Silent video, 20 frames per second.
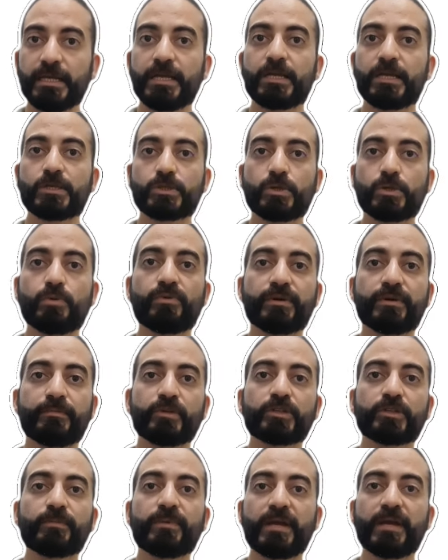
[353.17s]
so we
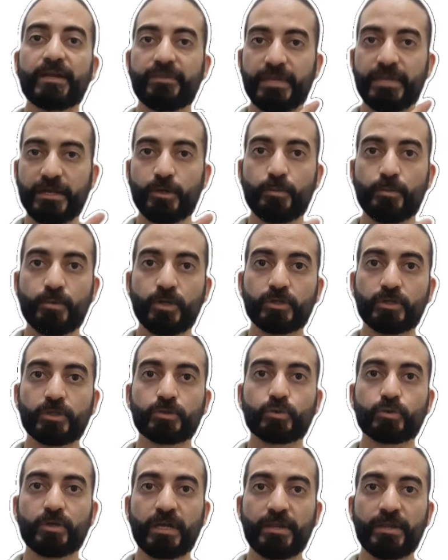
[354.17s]
multiply the
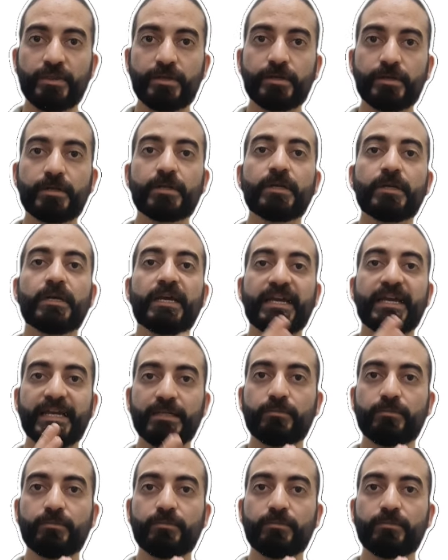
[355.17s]
numerator together